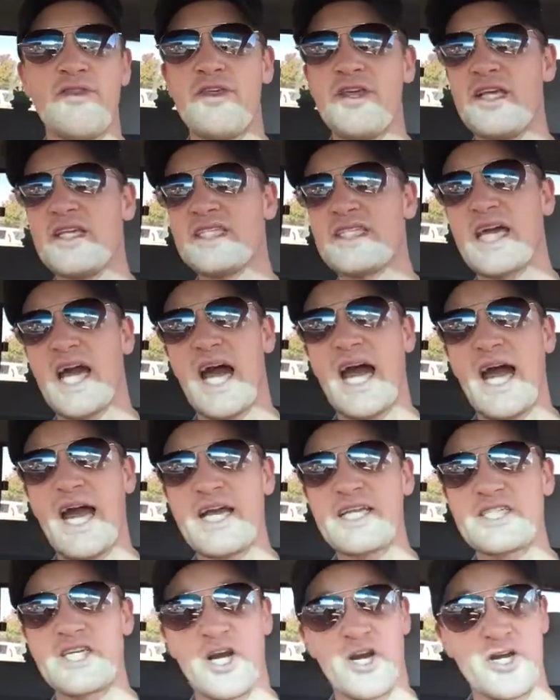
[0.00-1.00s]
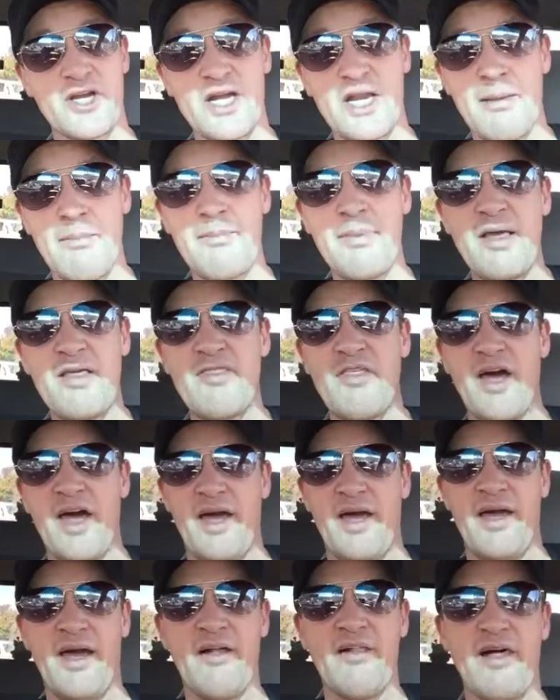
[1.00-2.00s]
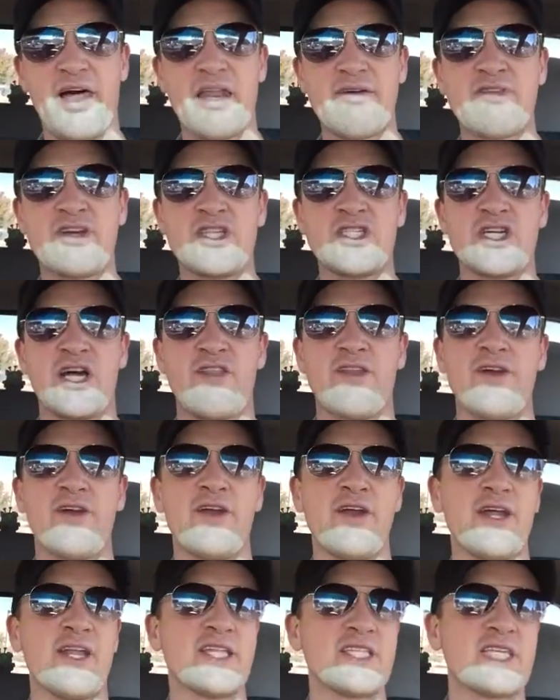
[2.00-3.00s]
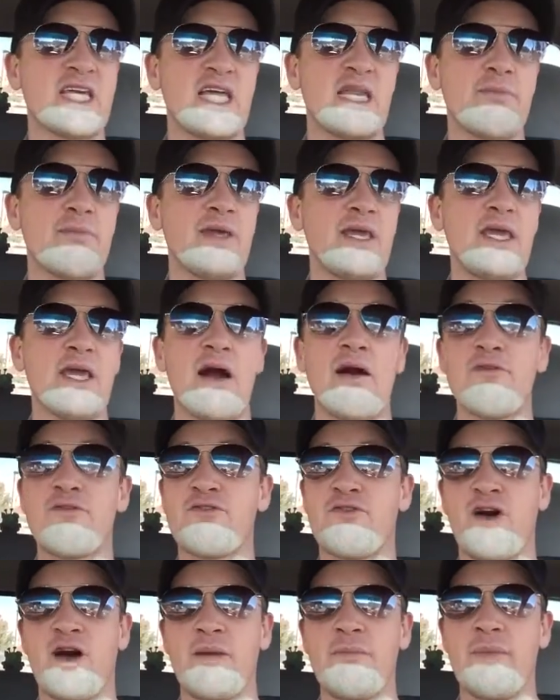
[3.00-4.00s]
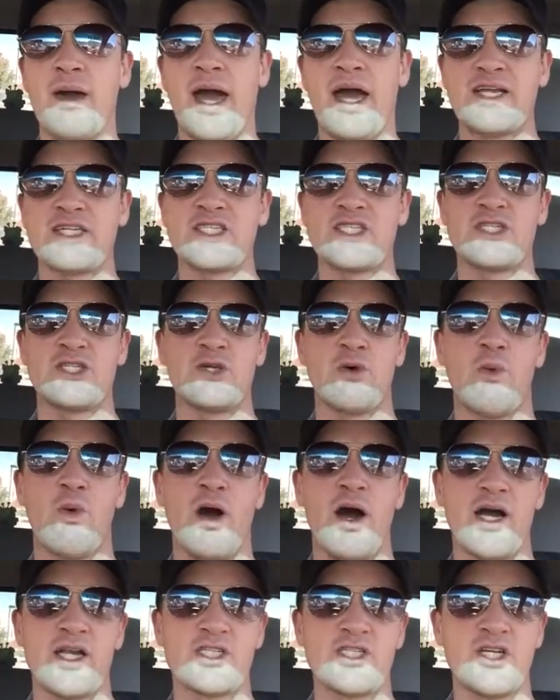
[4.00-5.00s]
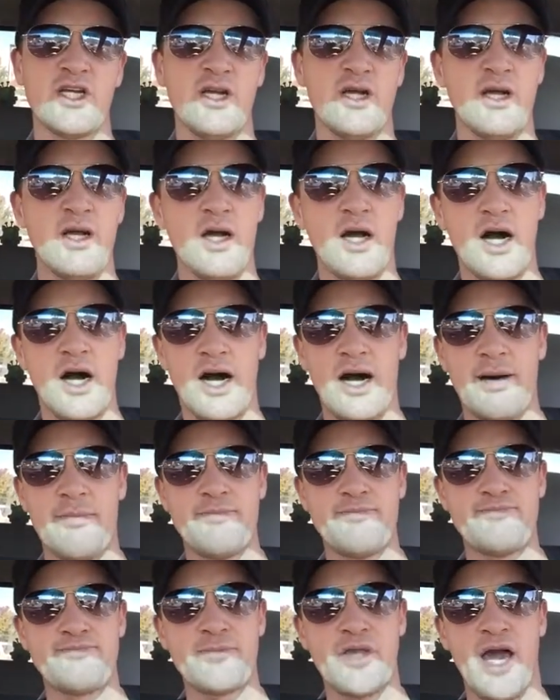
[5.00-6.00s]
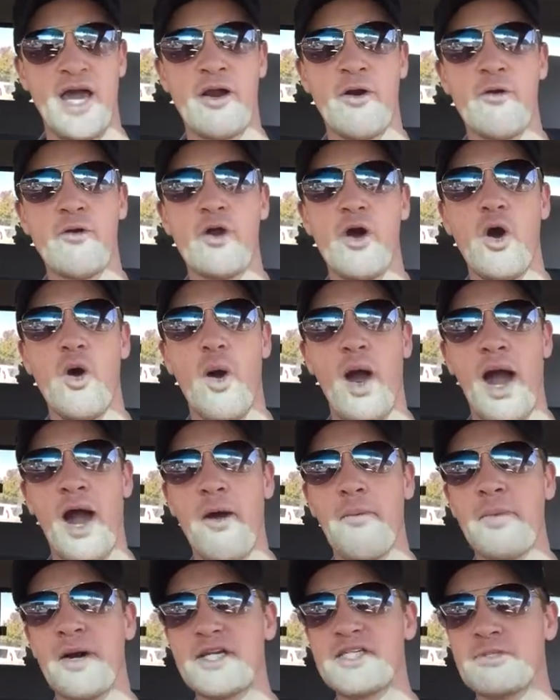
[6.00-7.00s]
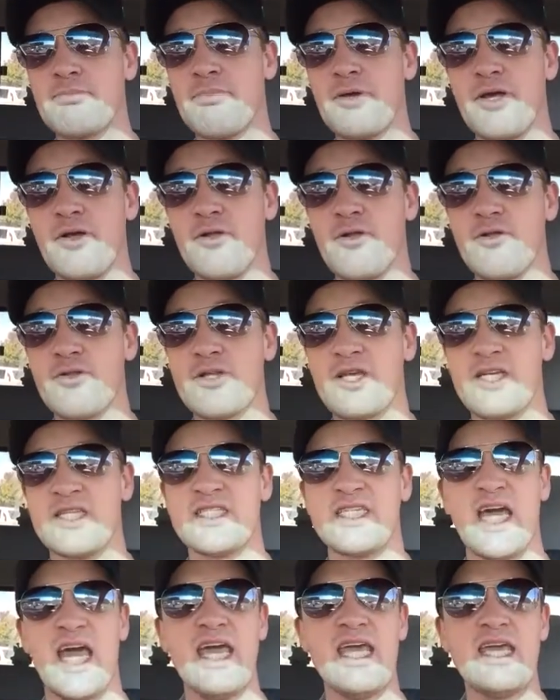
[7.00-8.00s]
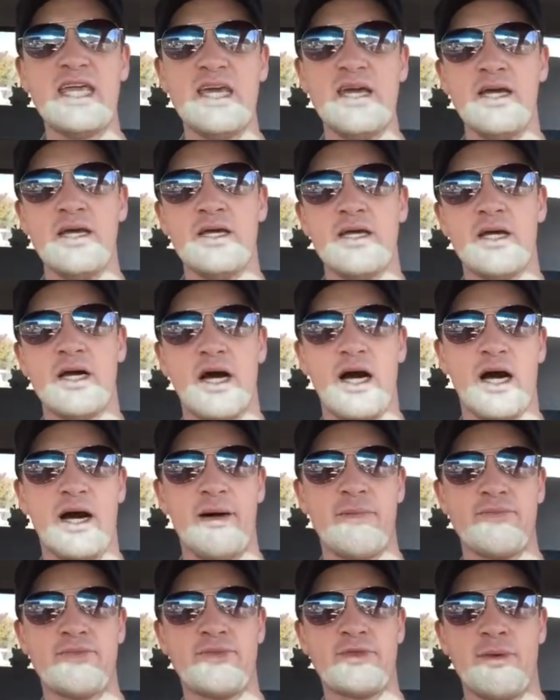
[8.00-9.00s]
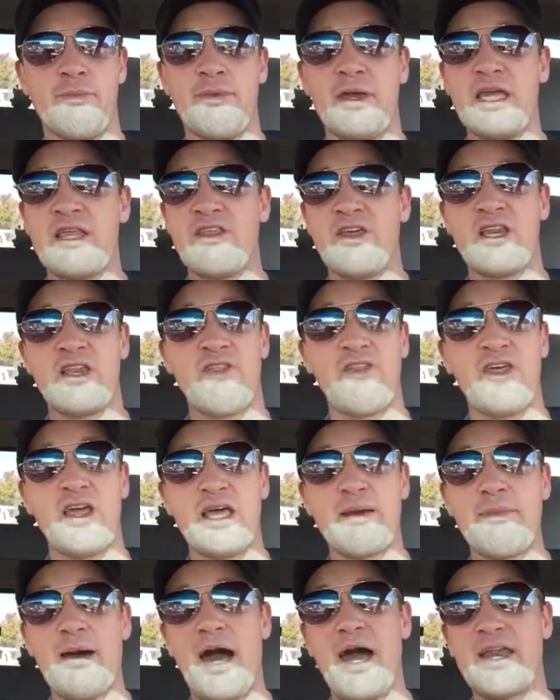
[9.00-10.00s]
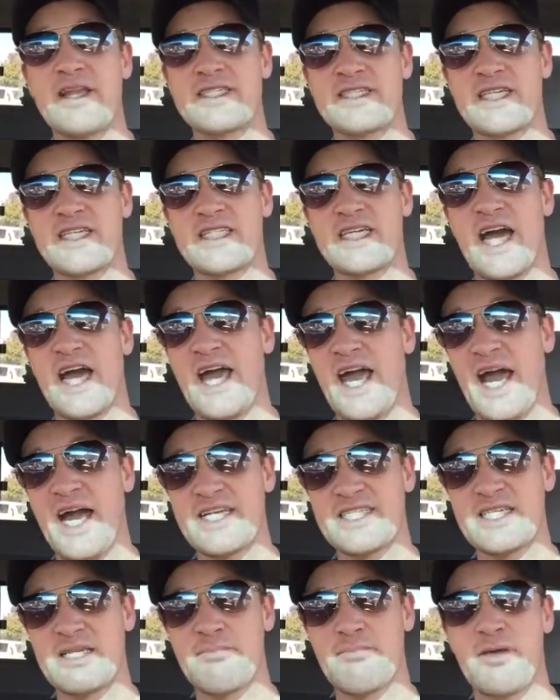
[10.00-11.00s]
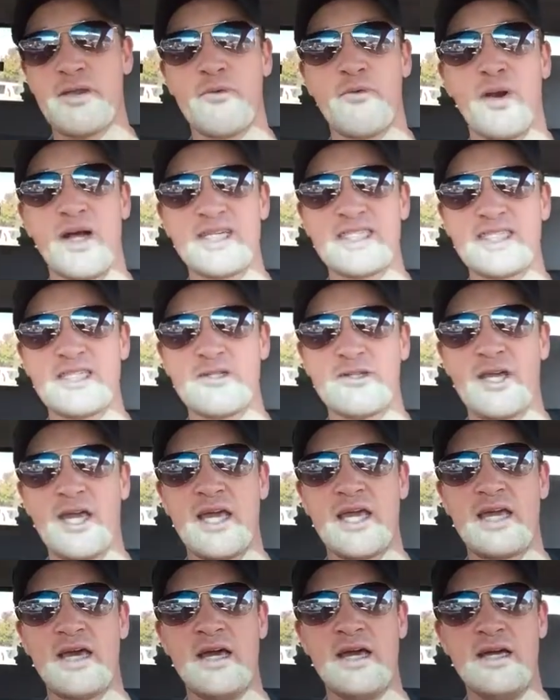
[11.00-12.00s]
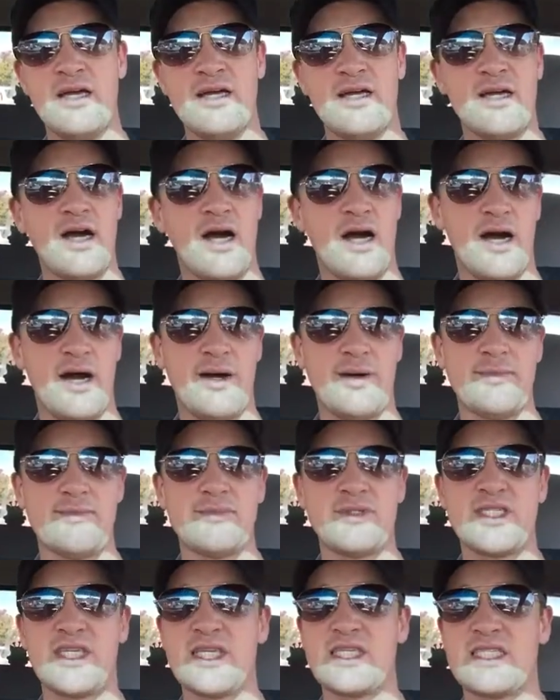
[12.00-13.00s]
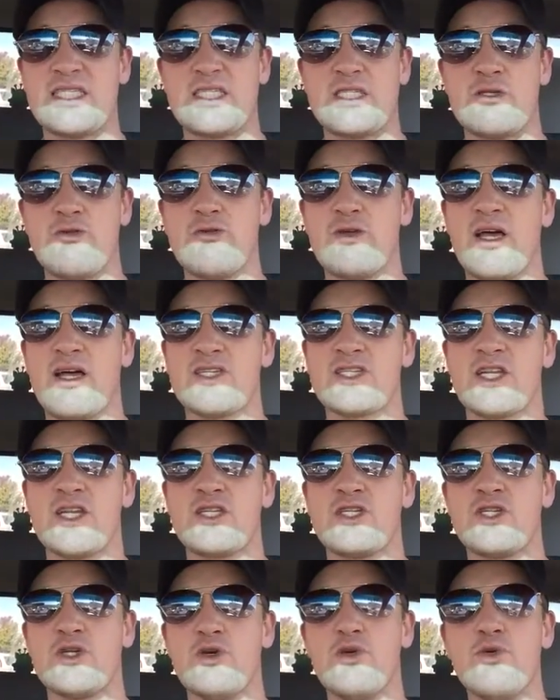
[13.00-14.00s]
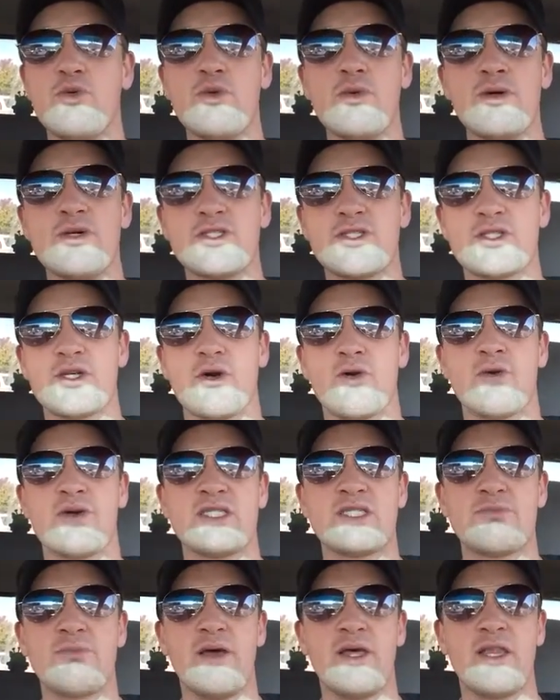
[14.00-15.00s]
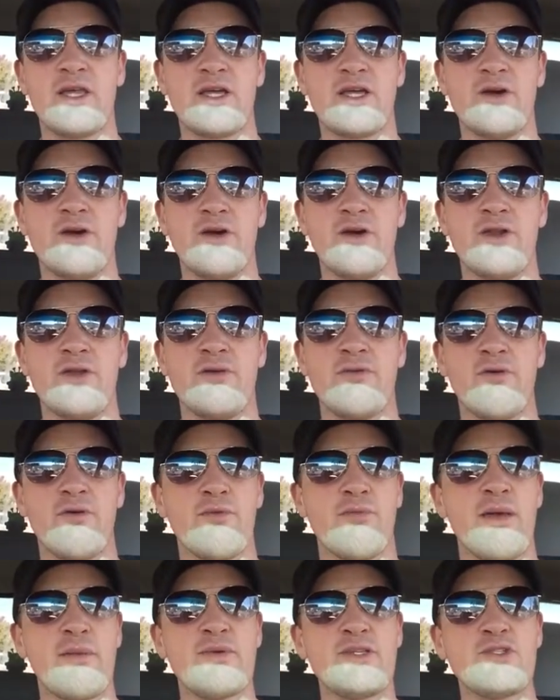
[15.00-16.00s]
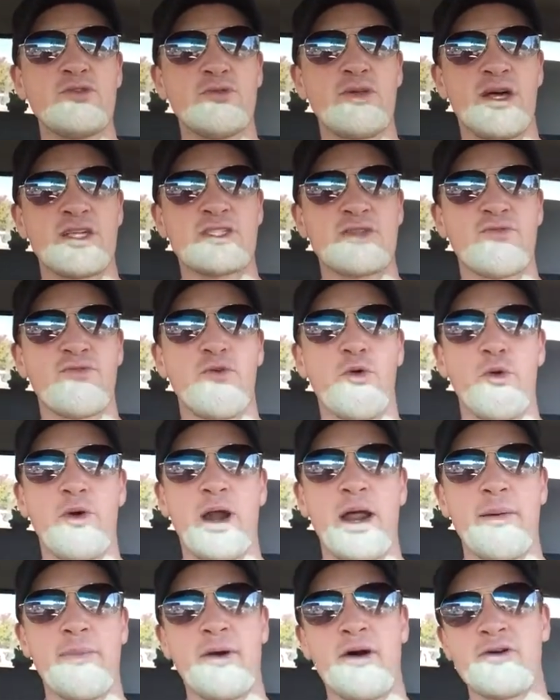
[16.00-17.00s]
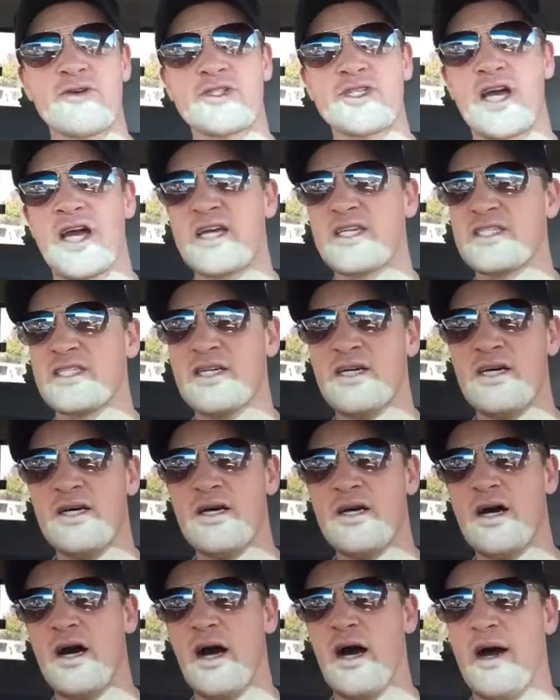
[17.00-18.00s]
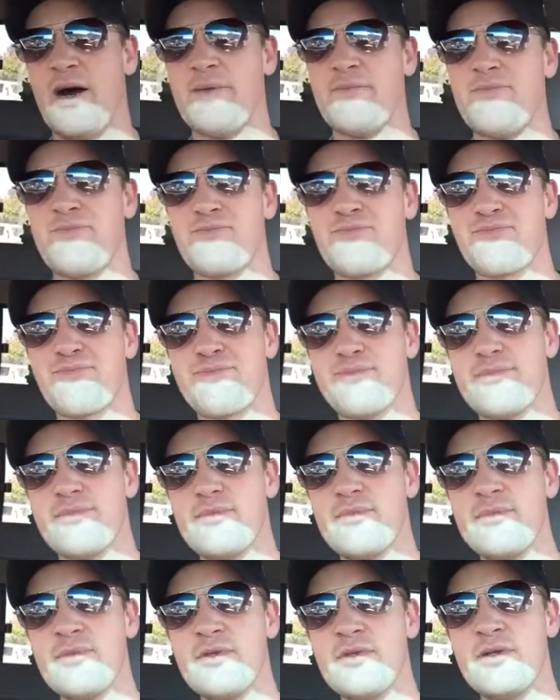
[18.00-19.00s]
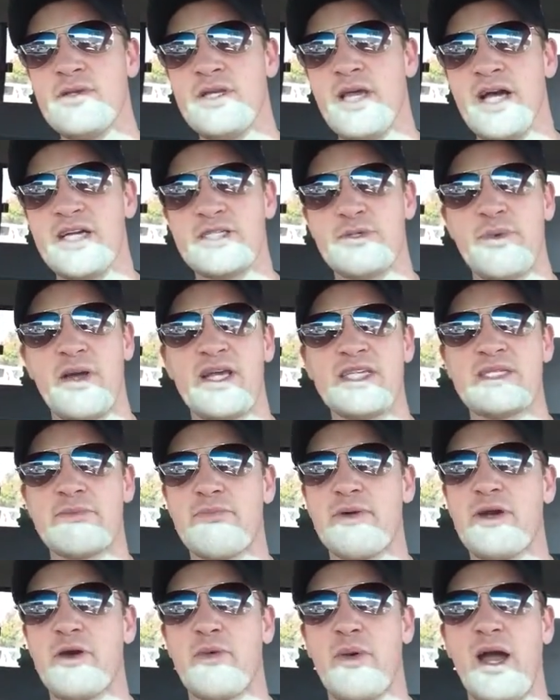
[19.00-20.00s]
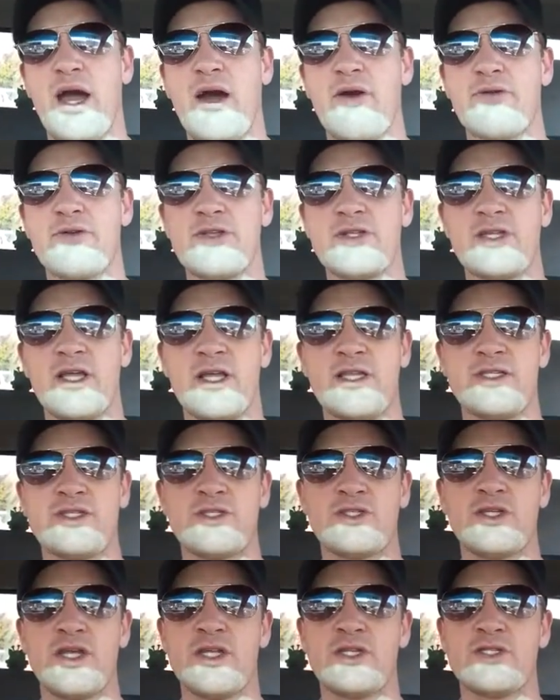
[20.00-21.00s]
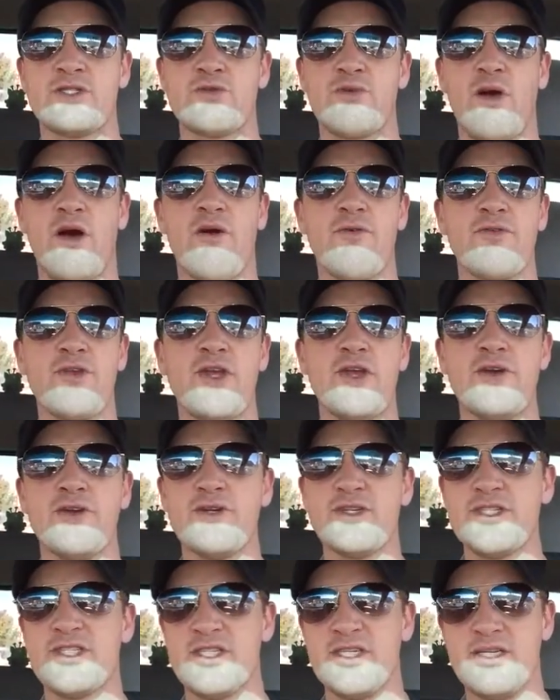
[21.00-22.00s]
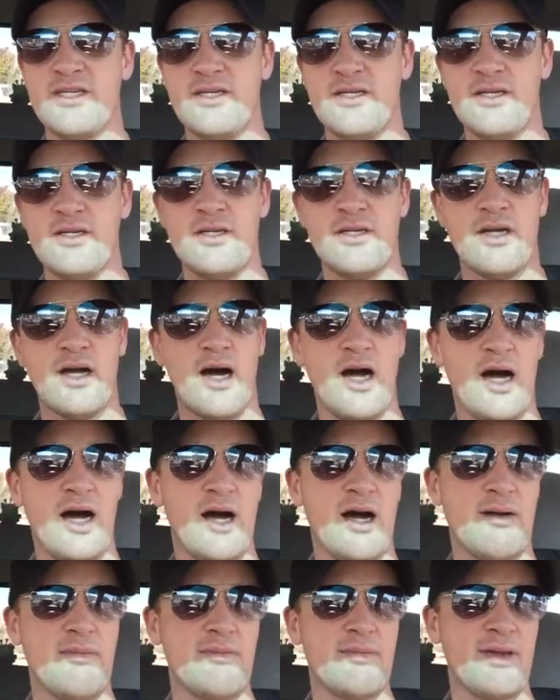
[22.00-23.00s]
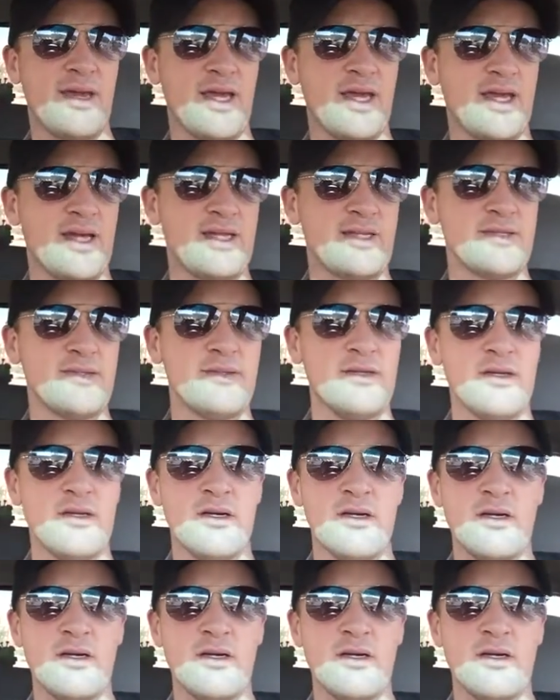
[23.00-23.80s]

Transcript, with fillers: These guys are going to beat the hell out of each other, and it's going to be a fun match to watch. Um, I don't know how much Bill can take. Um, the big thing to think about is this guy hasn't been wrestling um, since 2002. So it's been a good, well, maybe 2004. I apologize. Um, yeah, so he hasn't been around in, in, in 12 years. Um, and